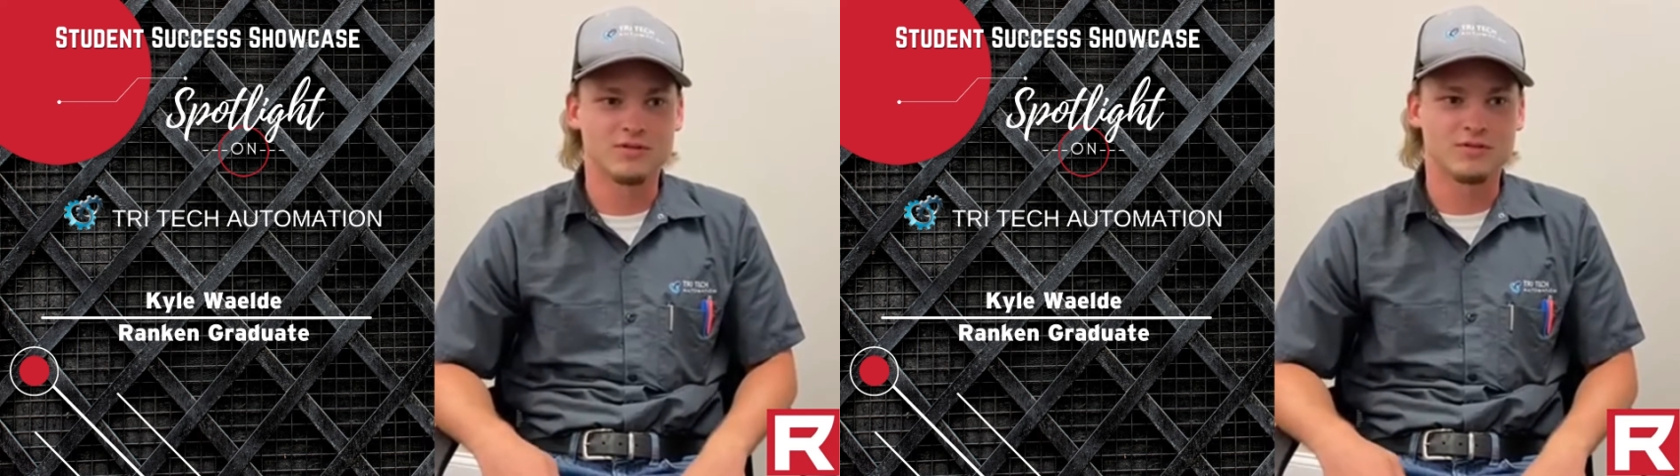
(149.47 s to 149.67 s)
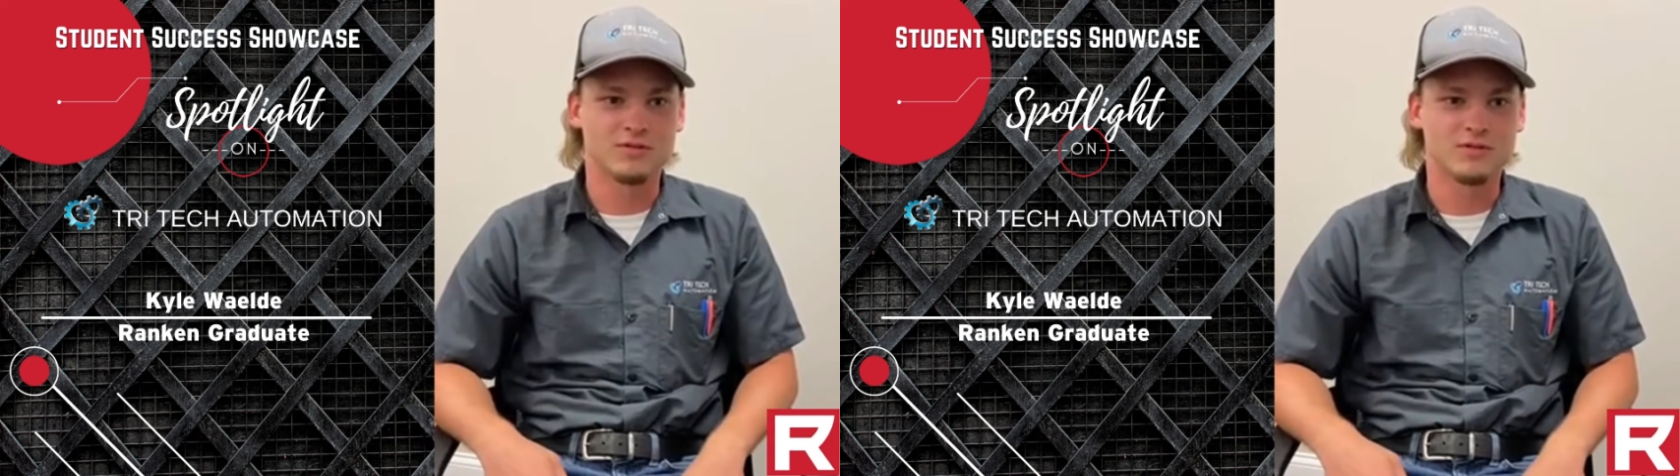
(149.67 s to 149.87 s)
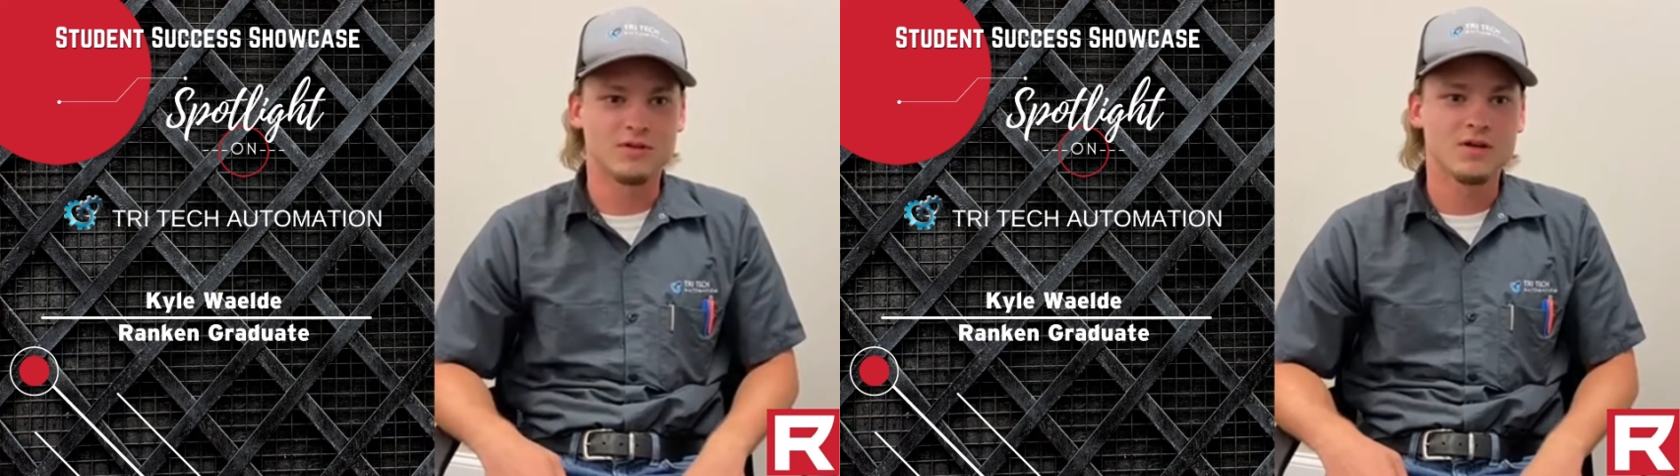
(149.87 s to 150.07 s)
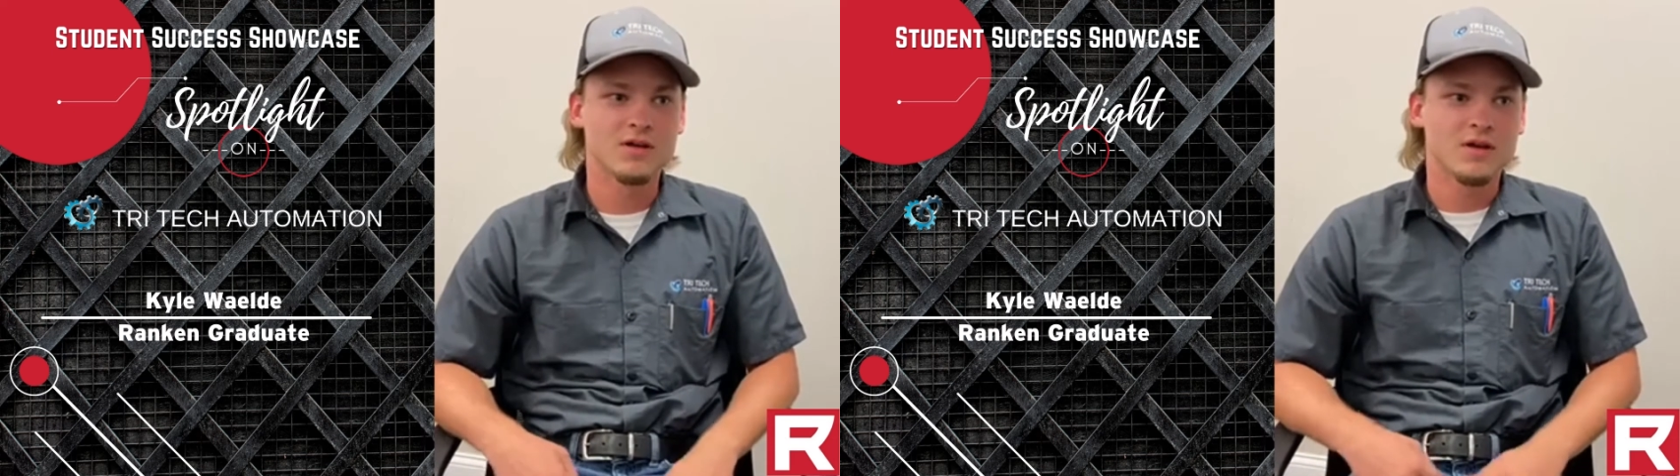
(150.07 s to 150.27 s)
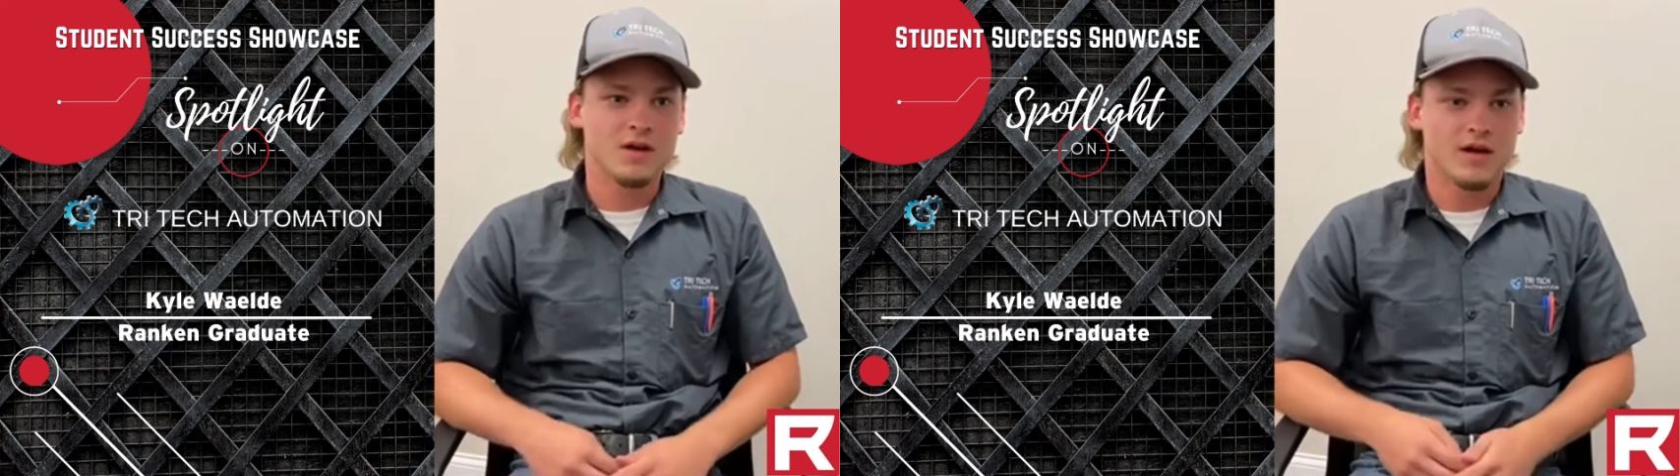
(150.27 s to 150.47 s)
So
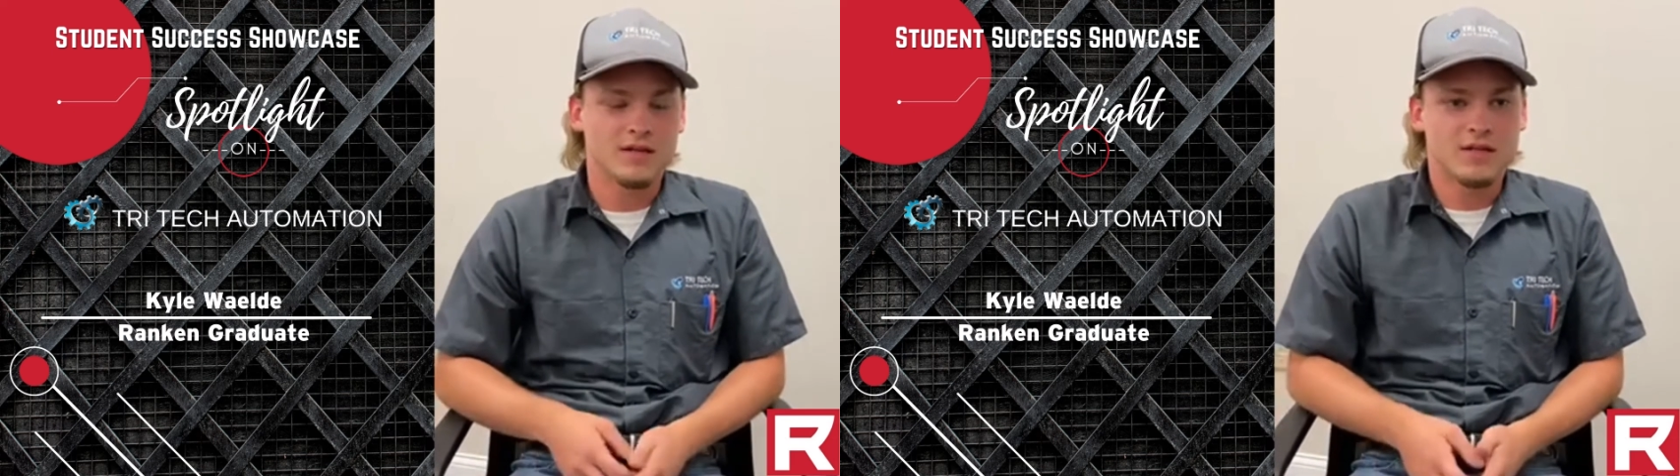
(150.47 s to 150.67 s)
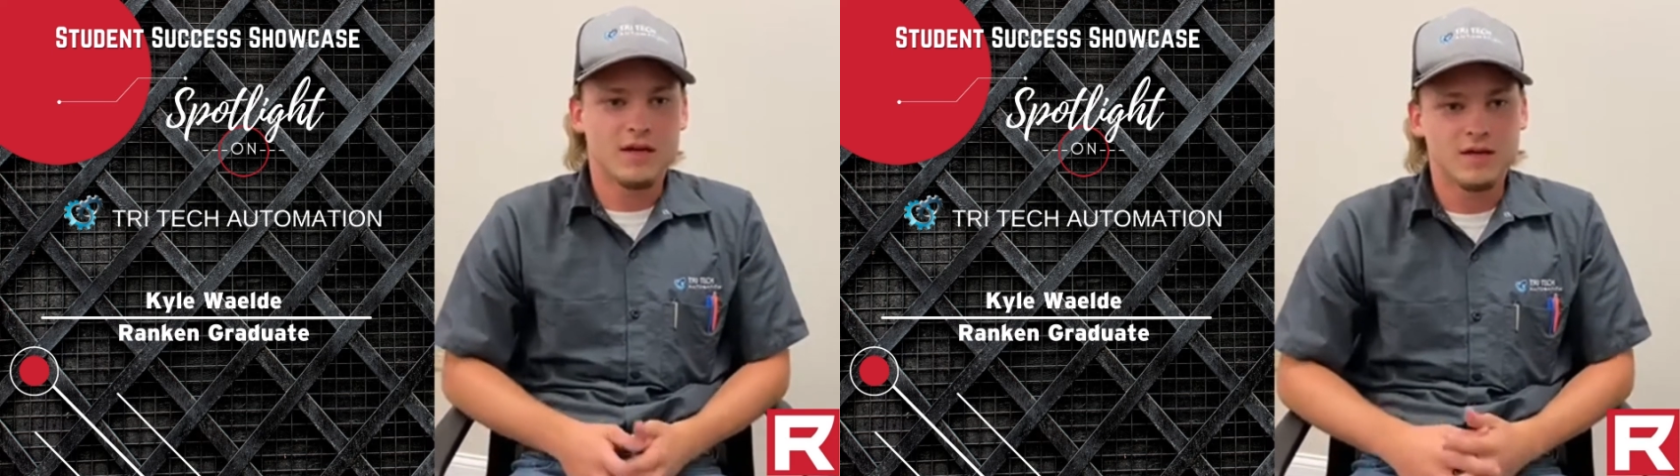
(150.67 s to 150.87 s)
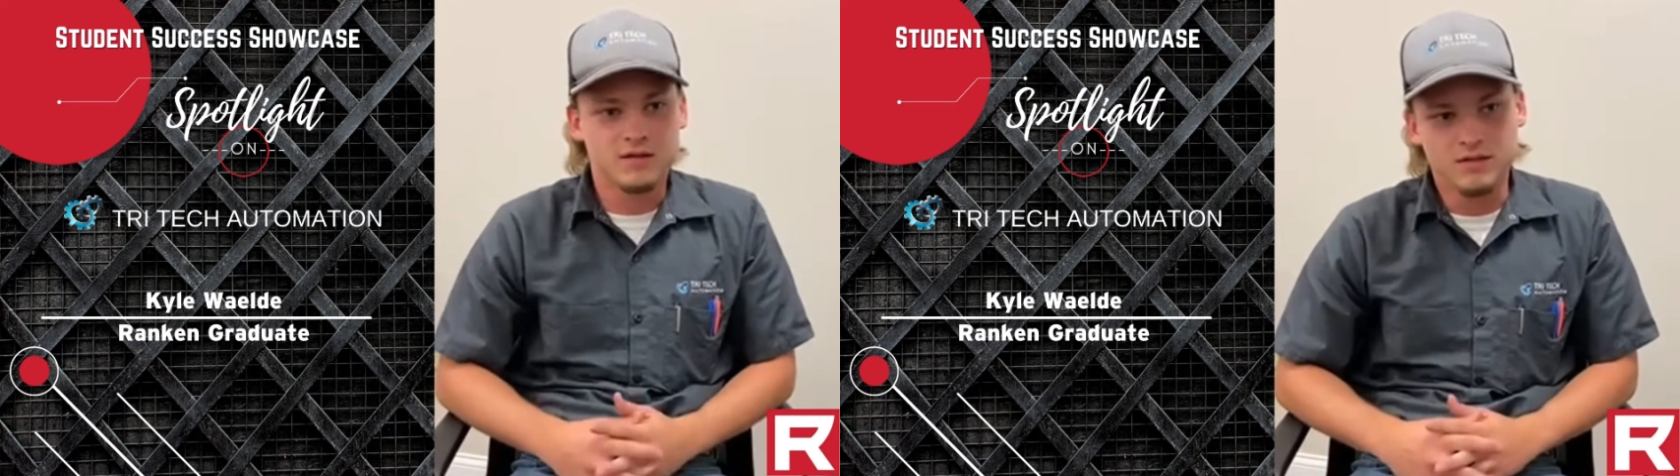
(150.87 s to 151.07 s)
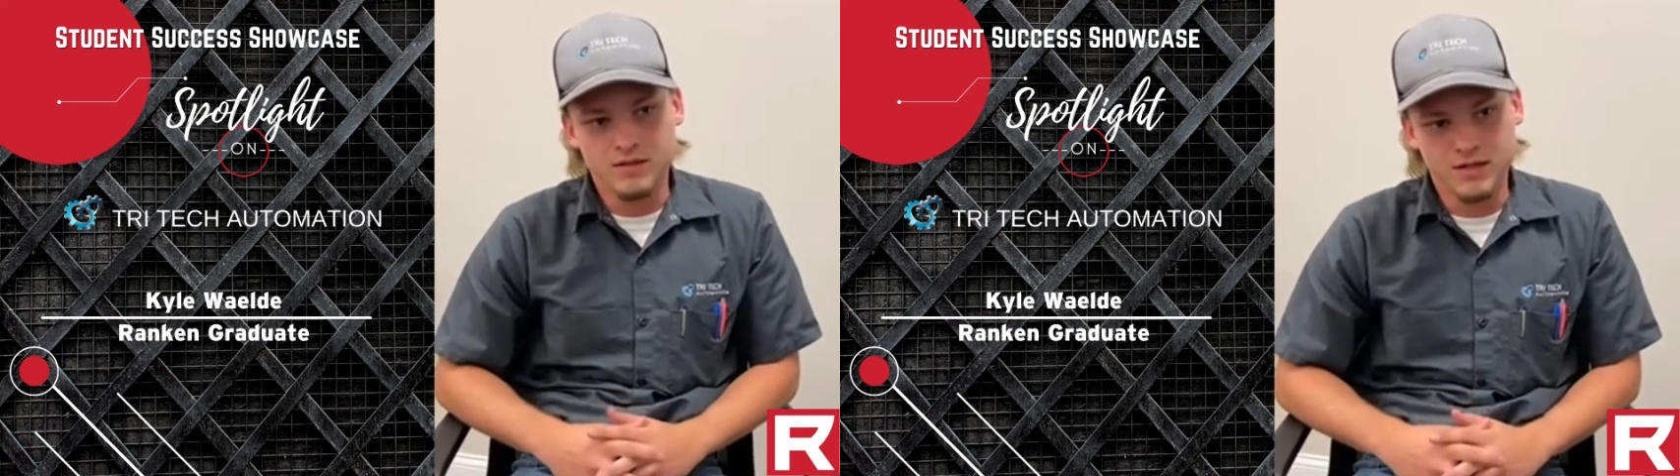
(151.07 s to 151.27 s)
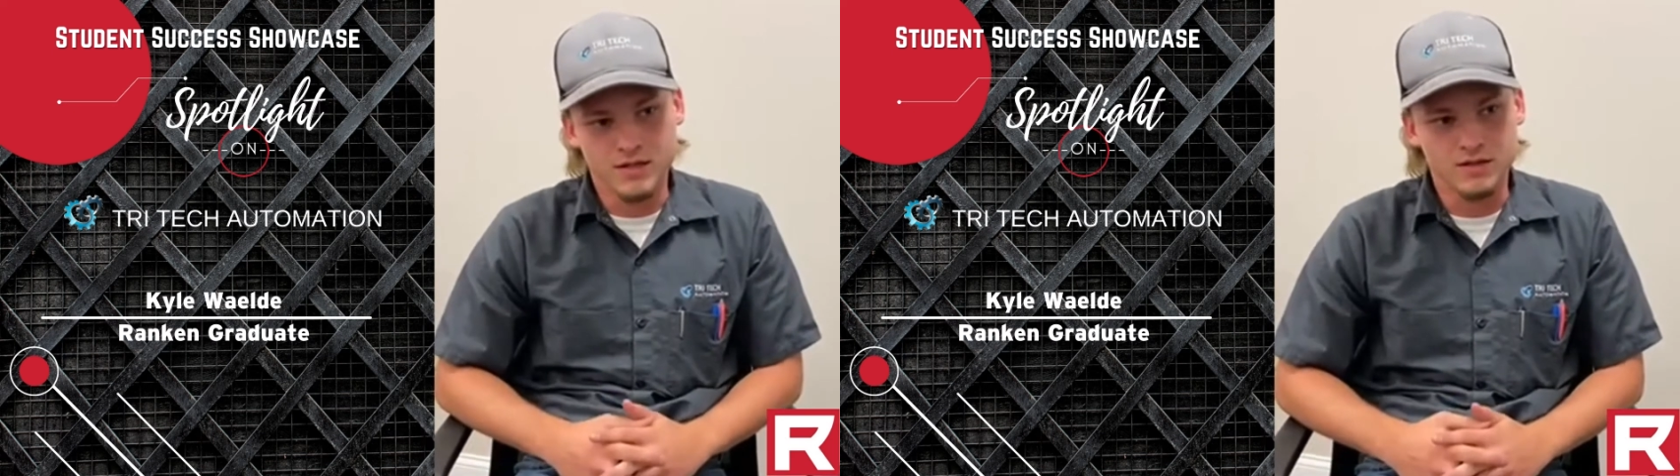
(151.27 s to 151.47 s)
I did that,
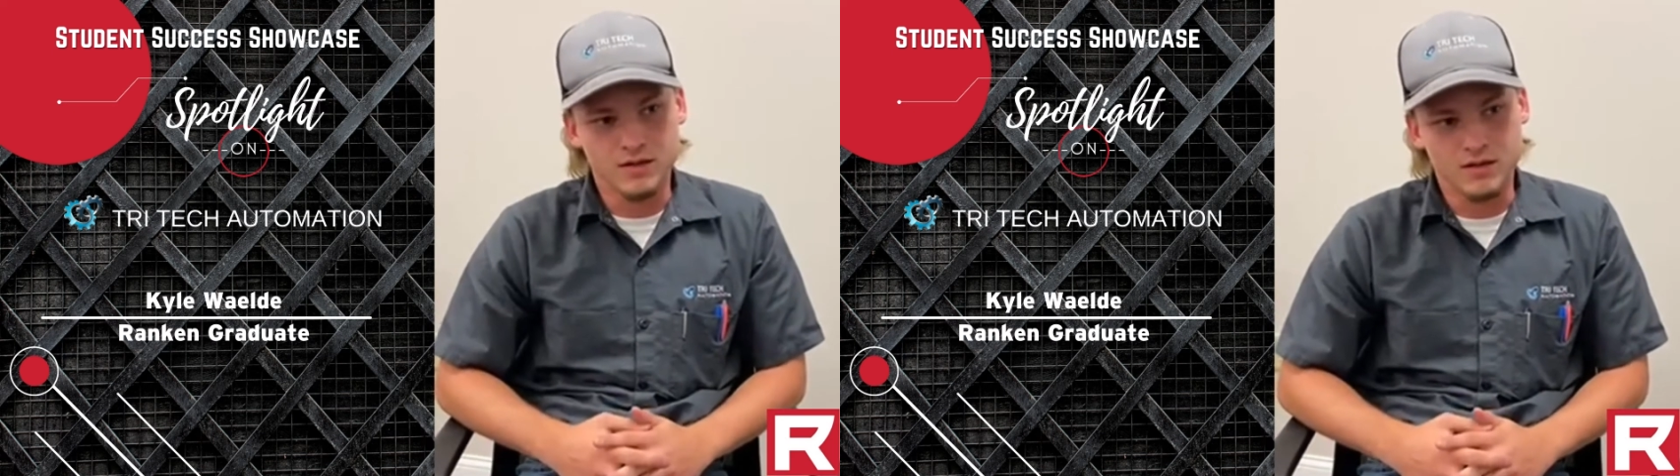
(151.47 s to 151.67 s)
and